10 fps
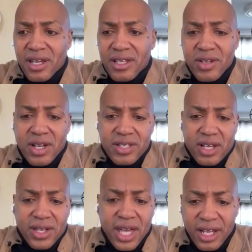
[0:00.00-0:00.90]
So I'll say,
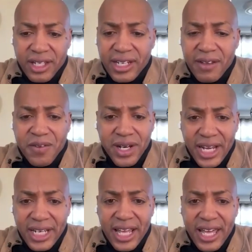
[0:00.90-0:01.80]
"Okay, I'll lend it for
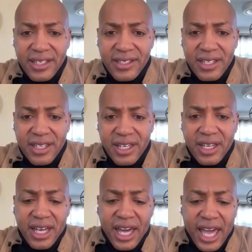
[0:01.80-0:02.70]
ninety days,"
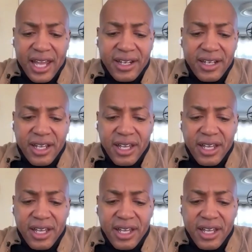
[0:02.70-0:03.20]
and